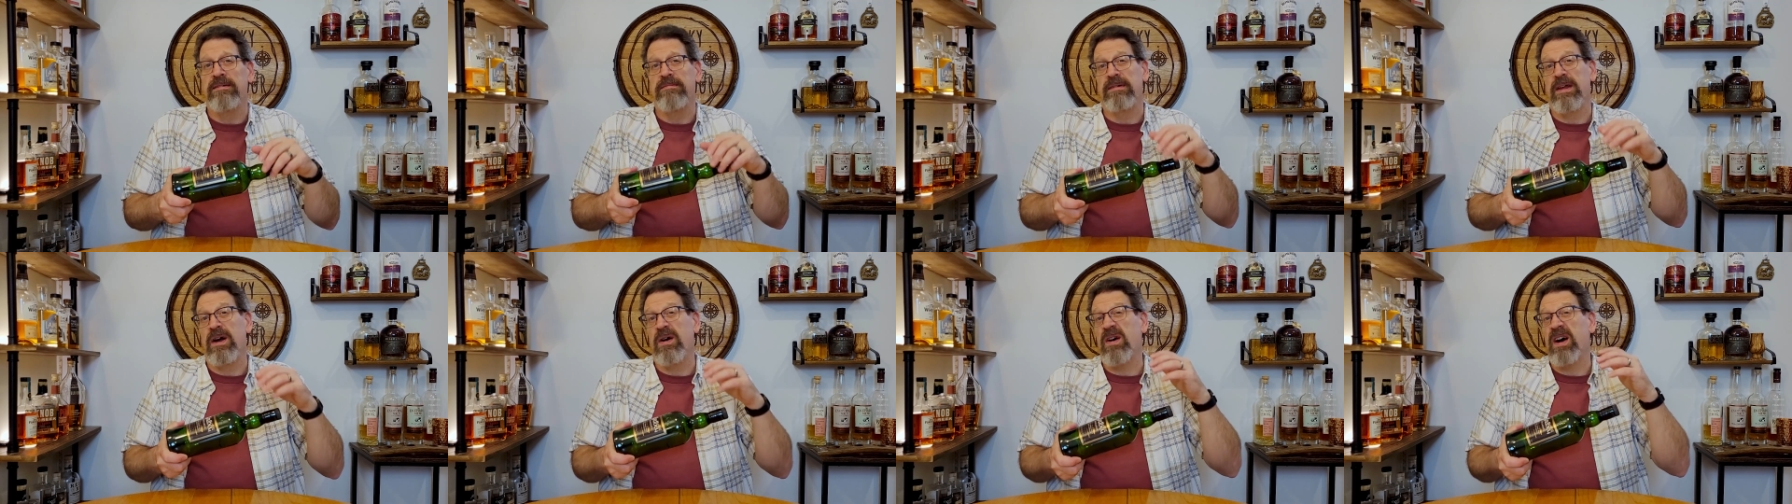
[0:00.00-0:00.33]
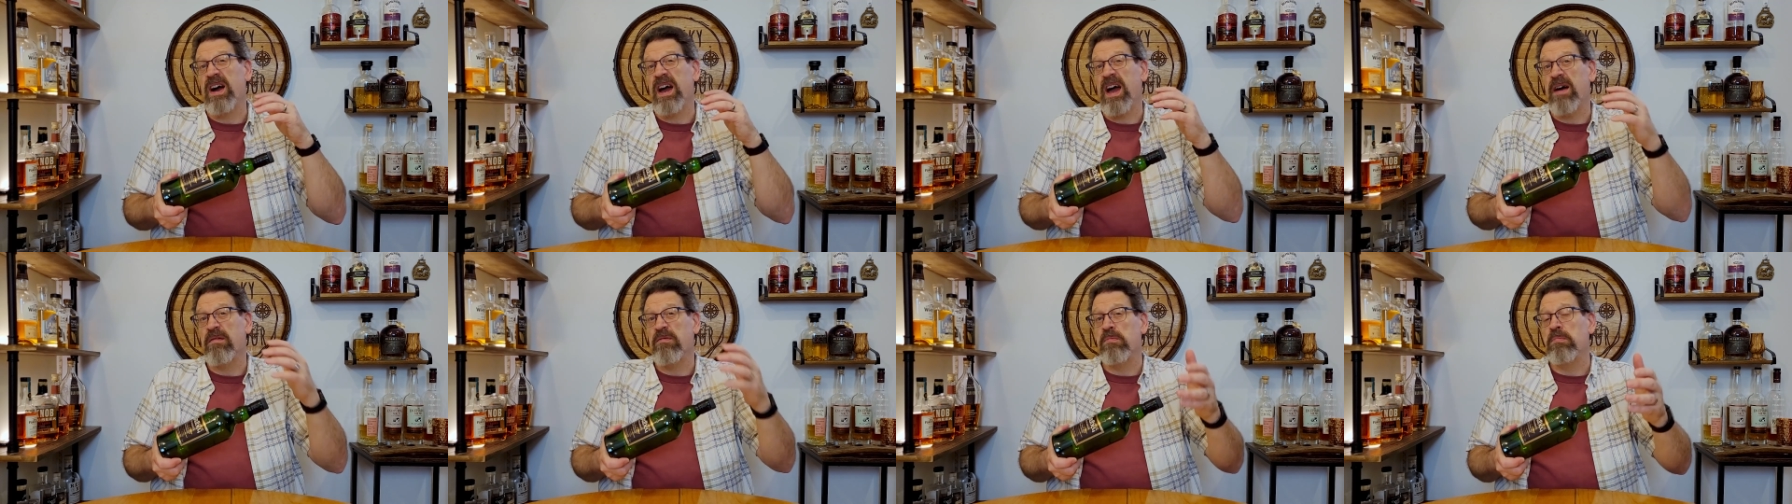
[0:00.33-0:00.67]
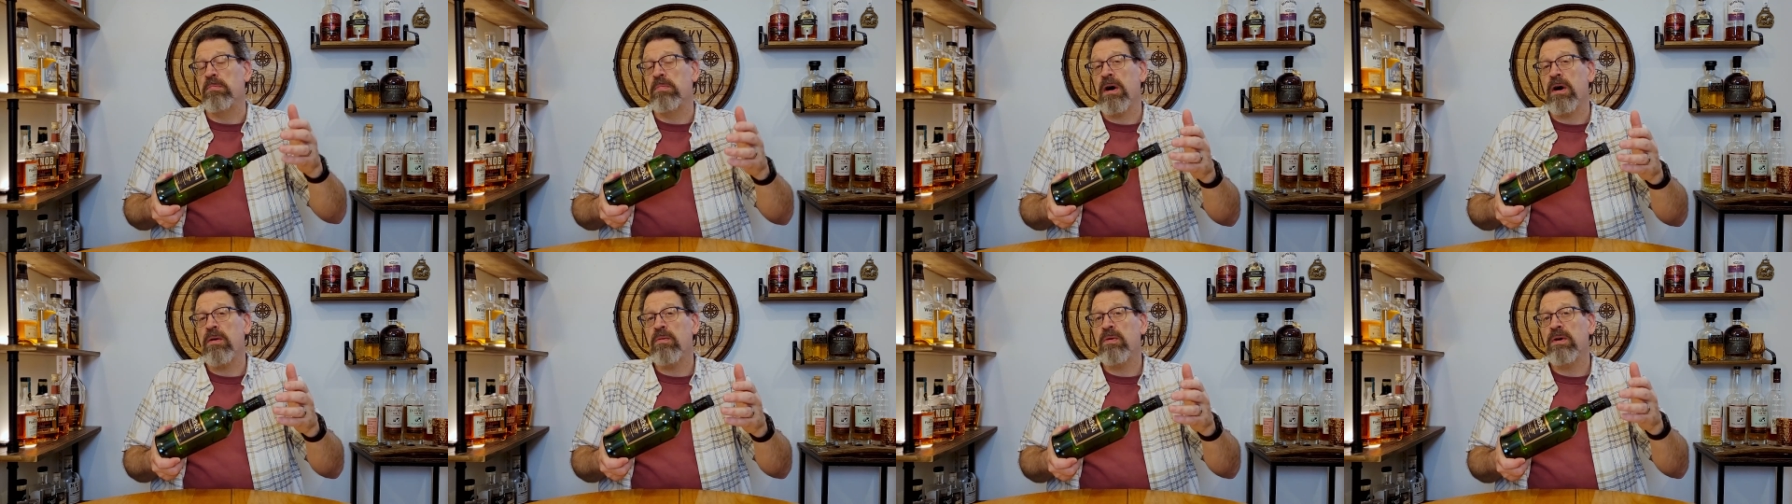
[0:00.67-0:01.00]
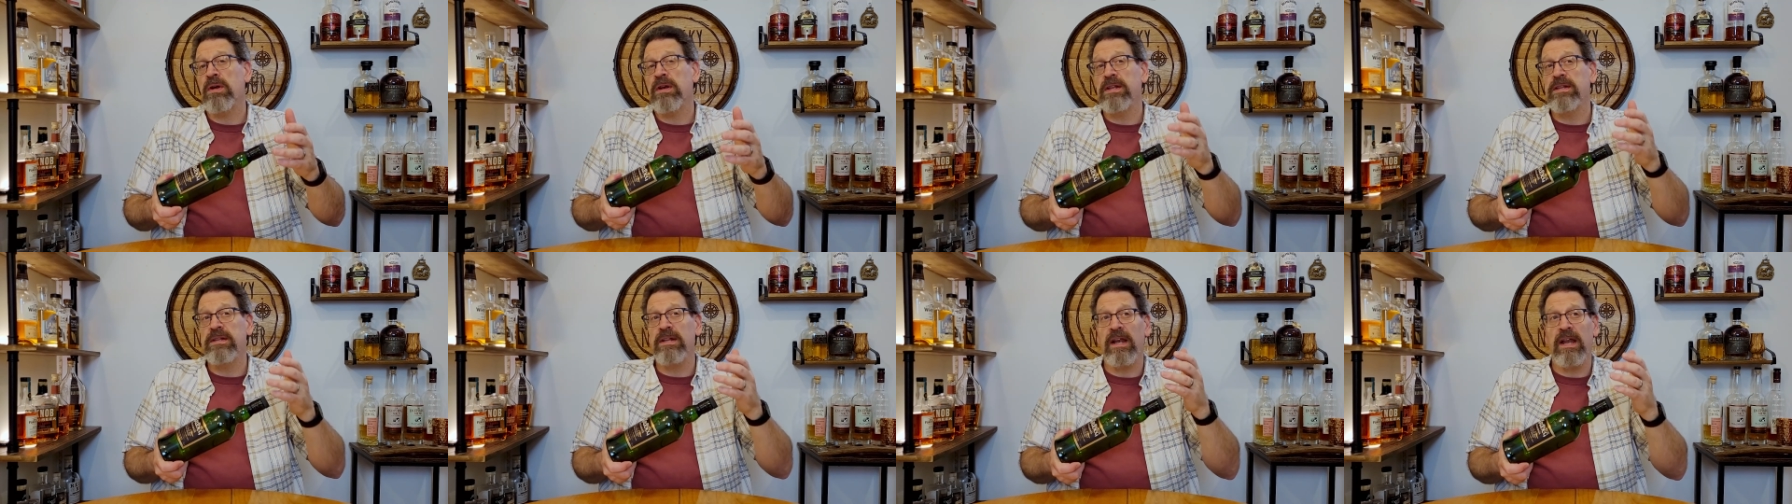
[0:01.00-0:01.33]
Now, I haven't bought
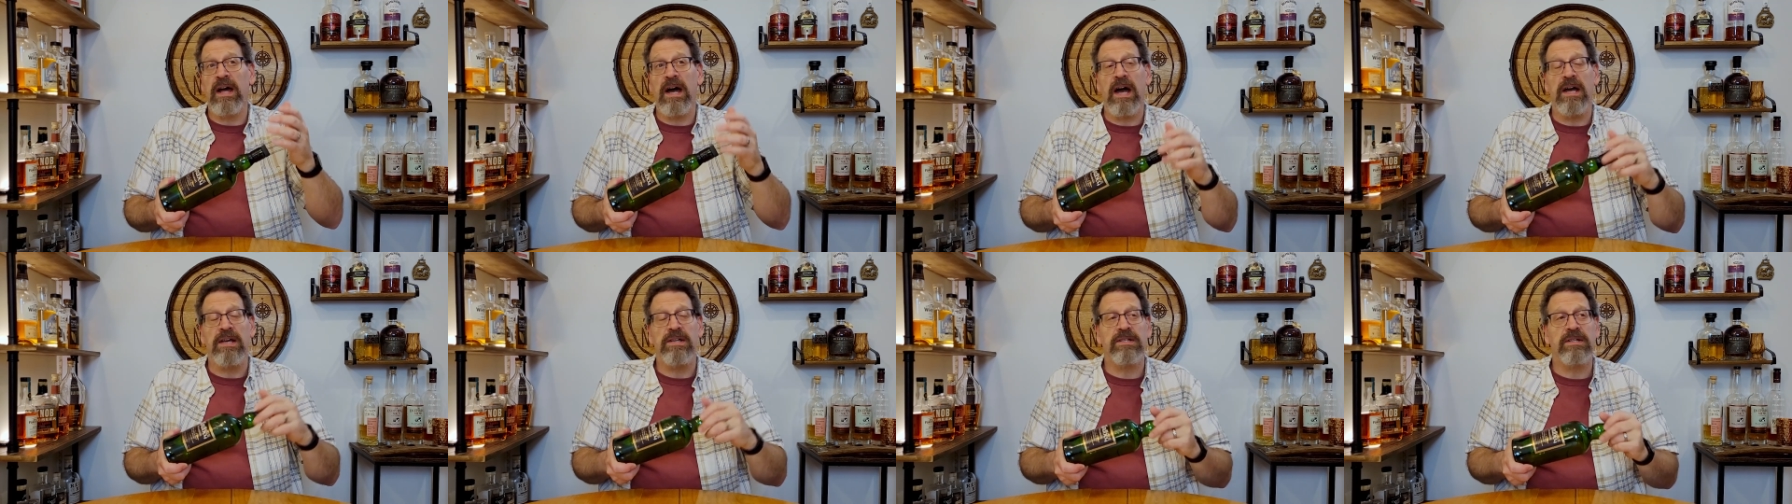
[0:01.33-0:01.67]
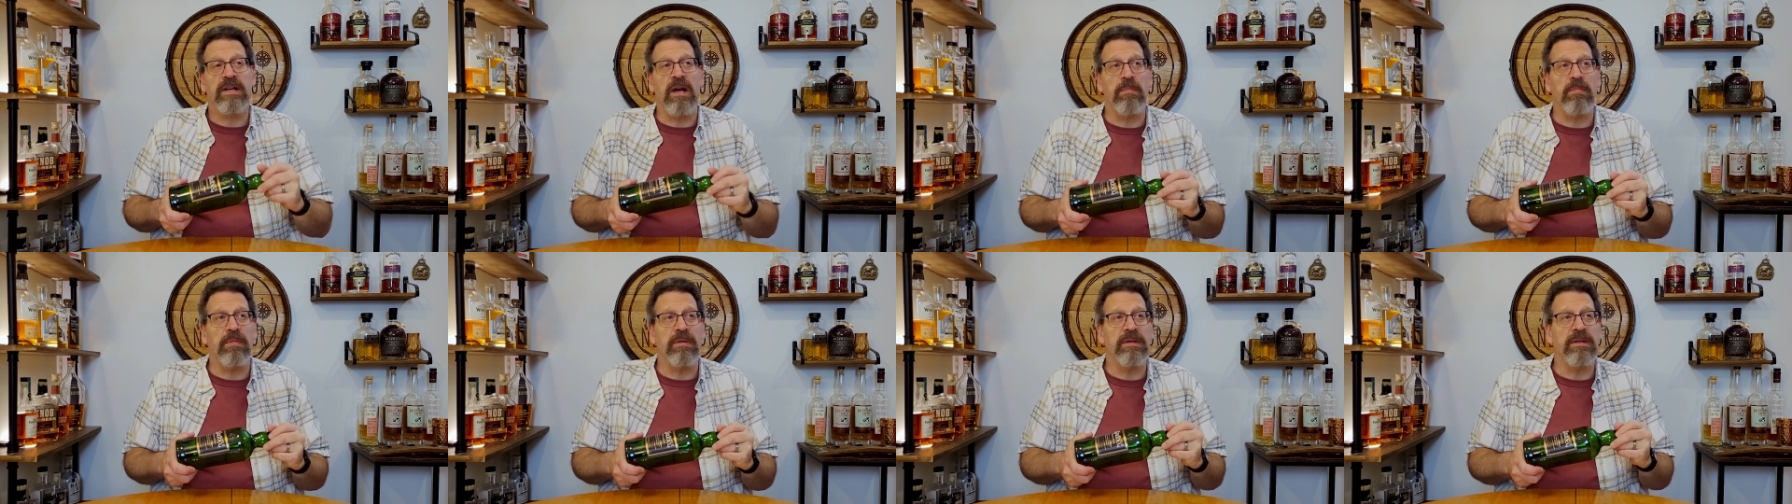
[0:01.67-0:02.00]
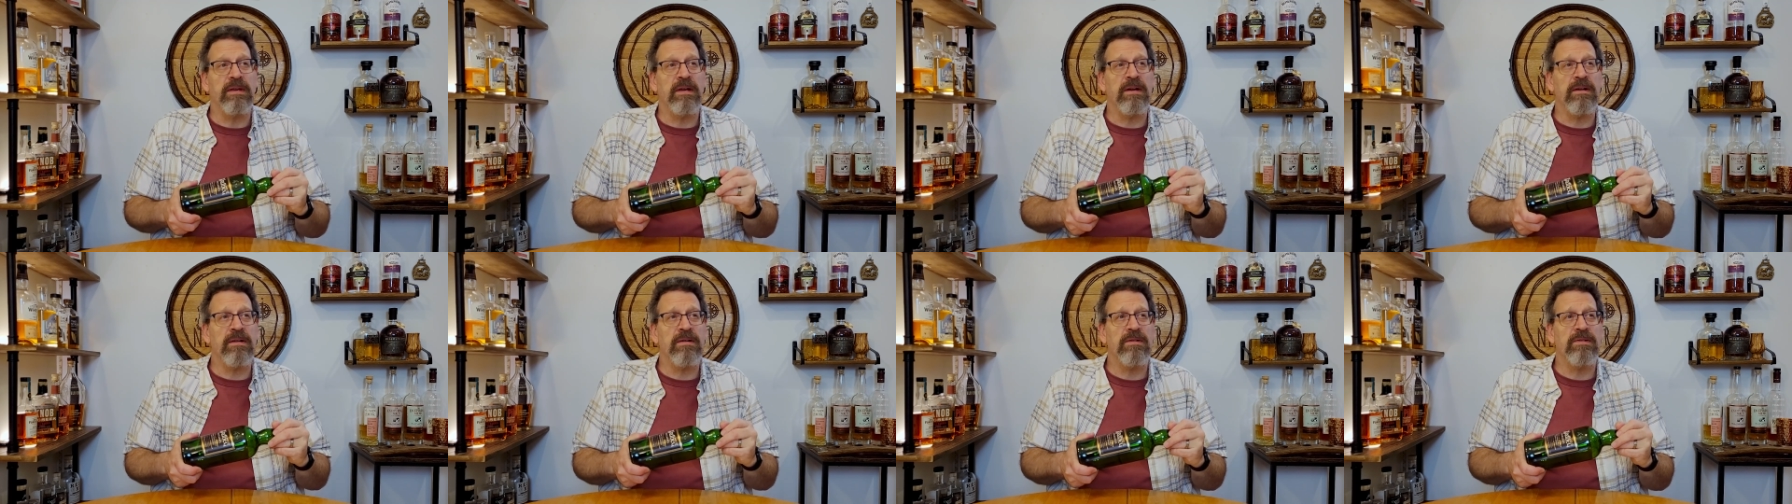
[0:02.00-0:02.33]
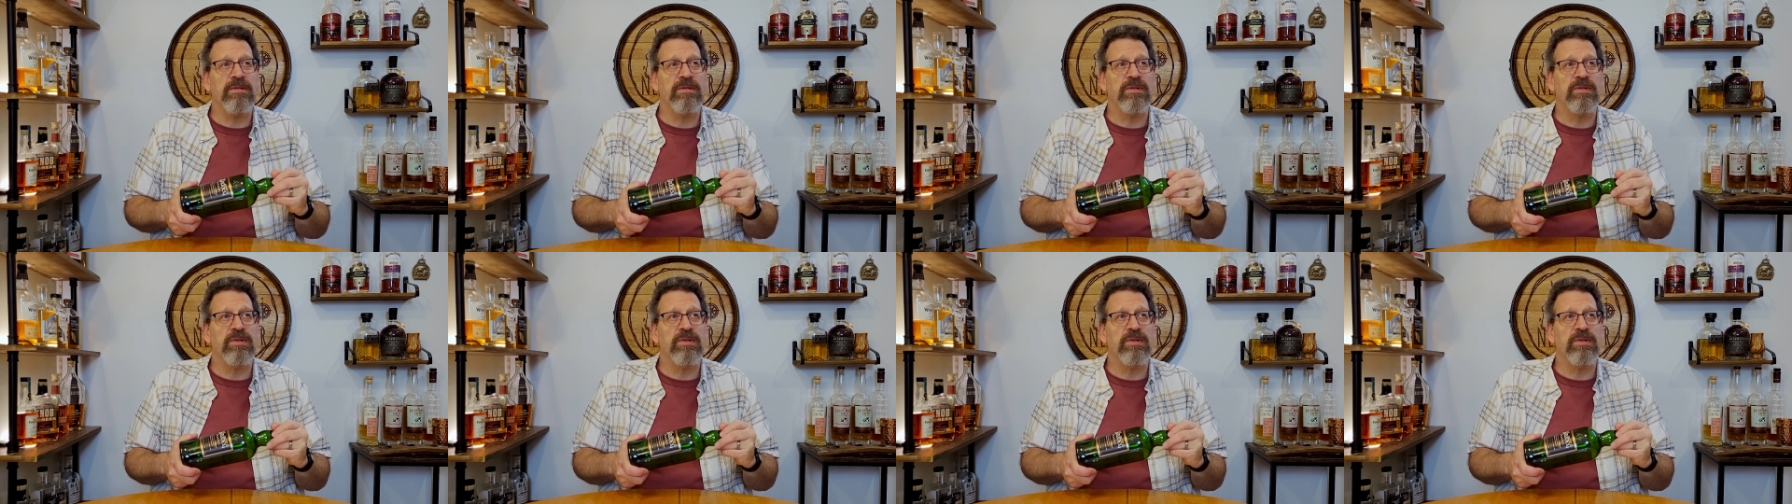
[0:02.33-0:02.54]
one in the last couple years,